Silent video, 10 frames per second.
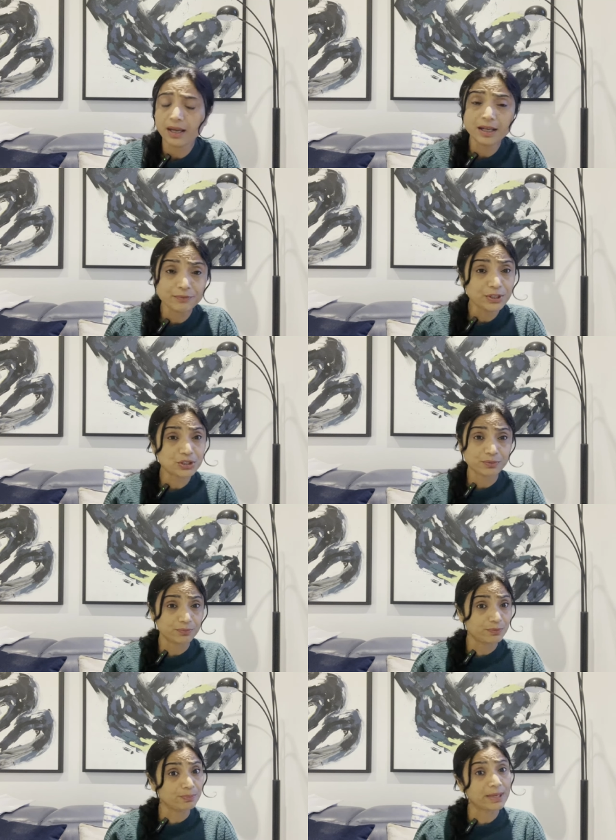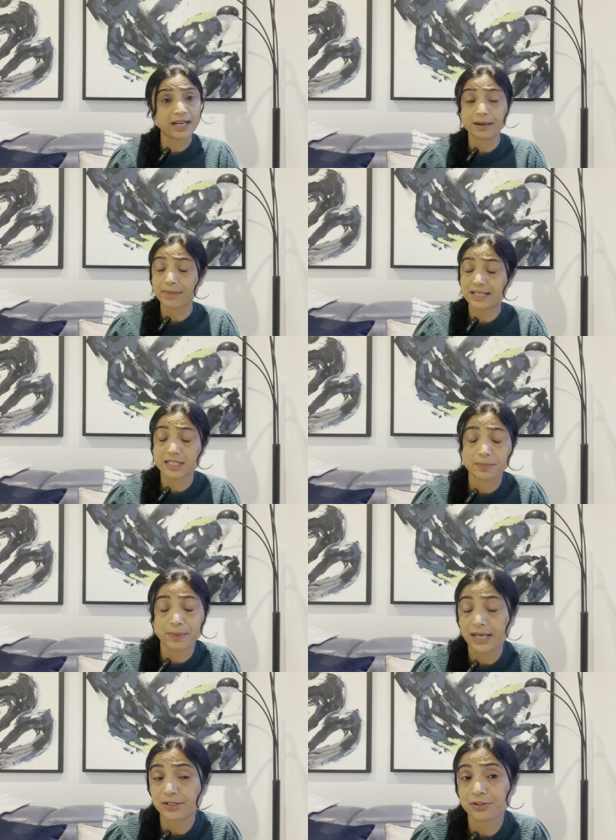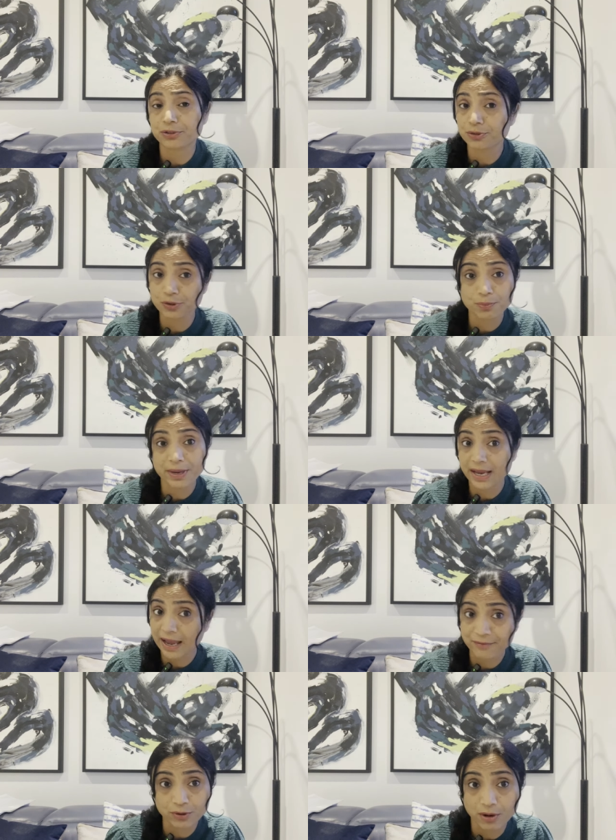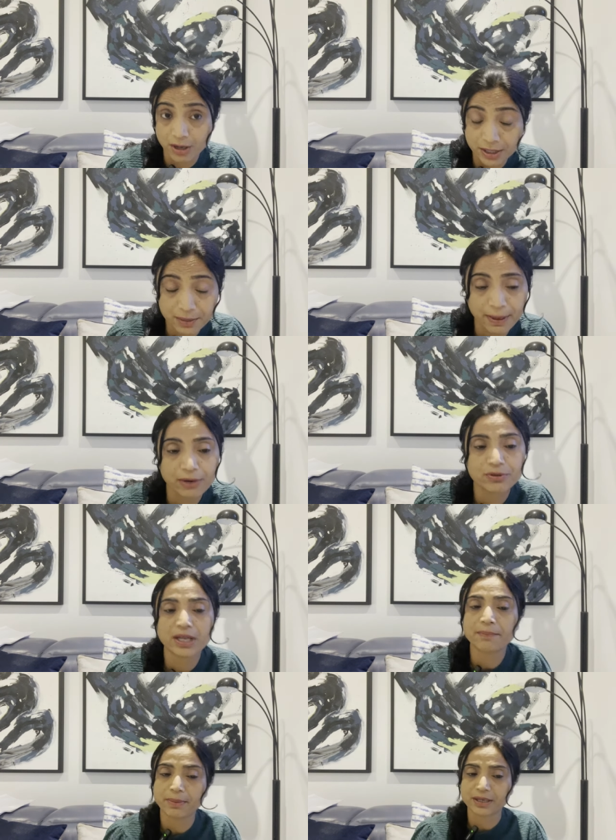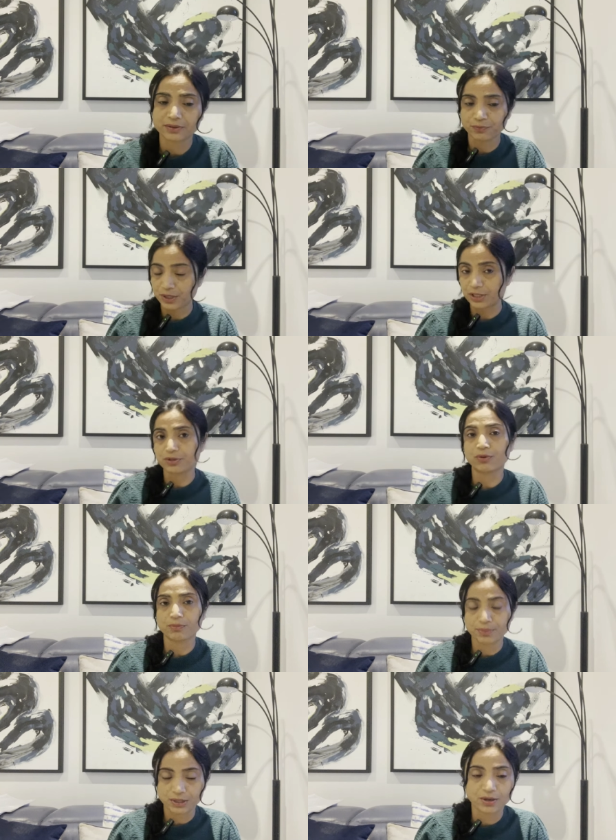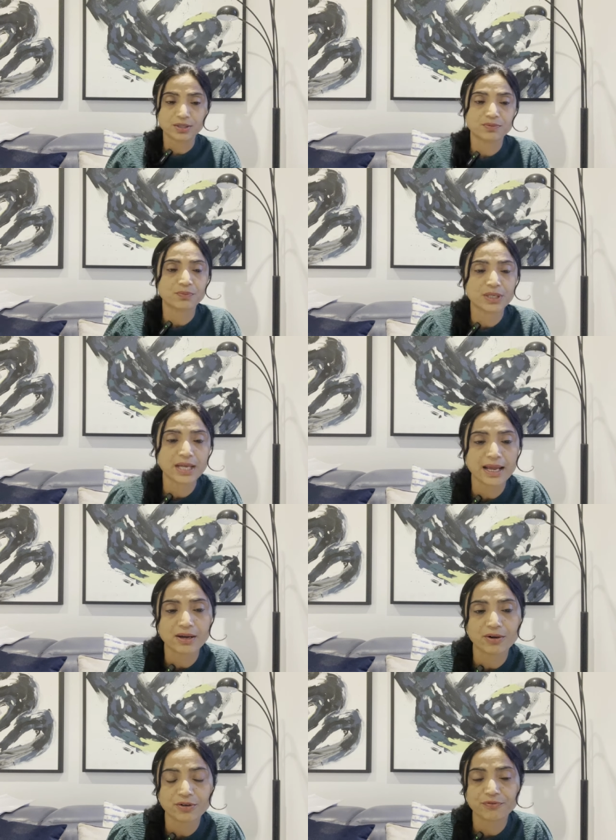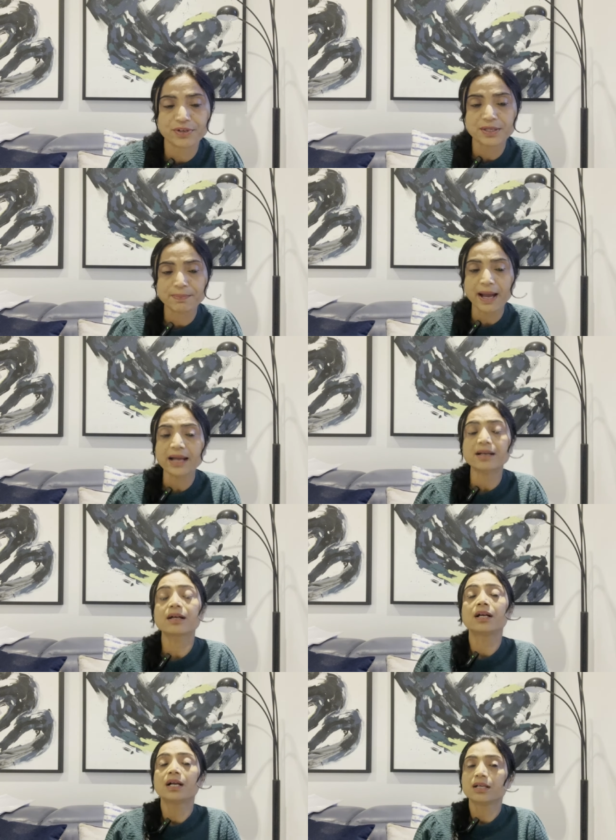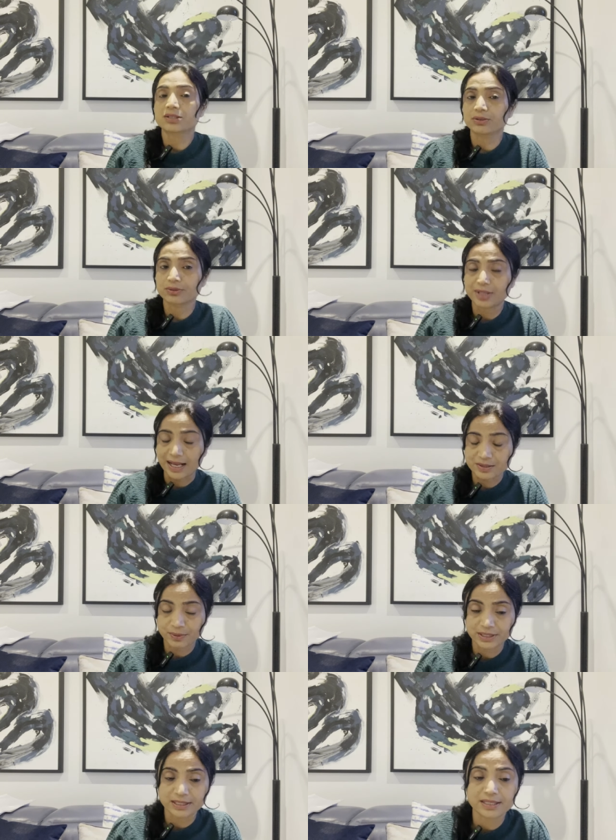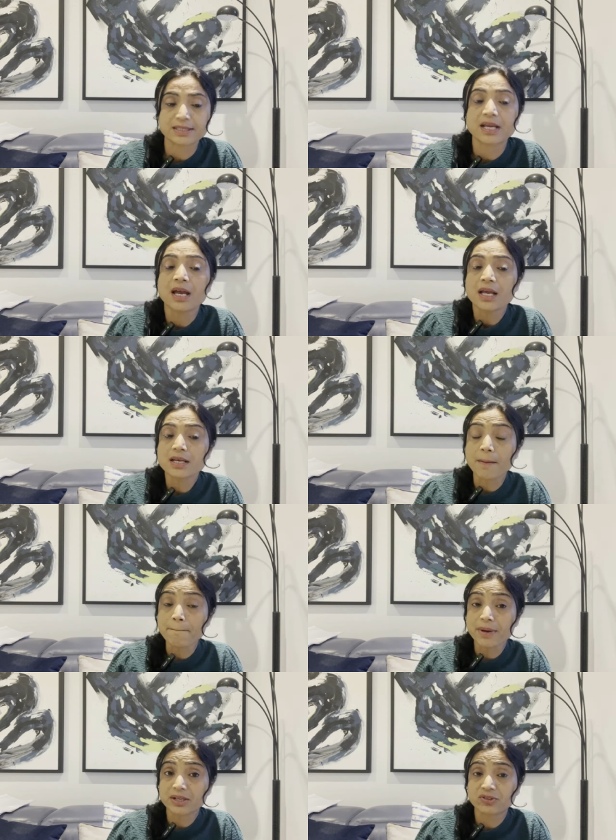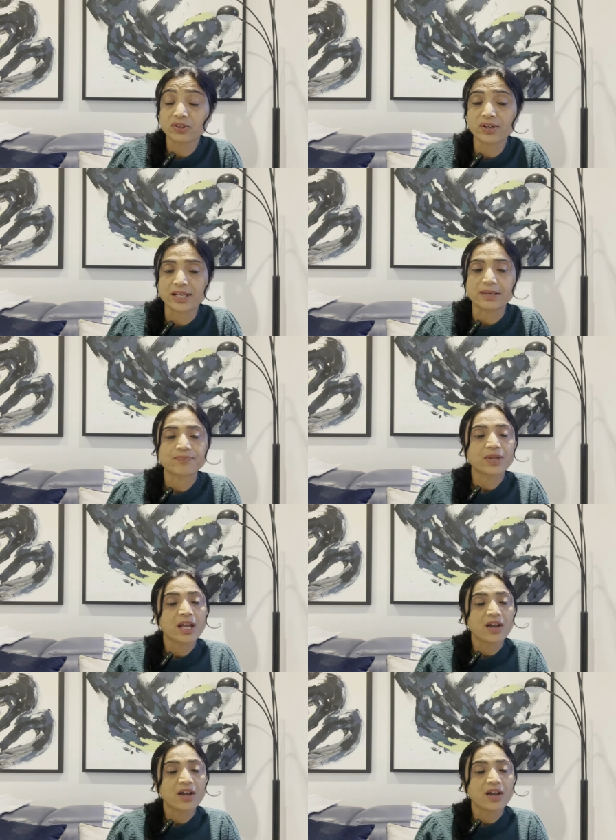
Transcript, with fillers: uh, which may come as surprise to you you may have not heard about it but we know because we get a lot of feedback so that's what it is number 3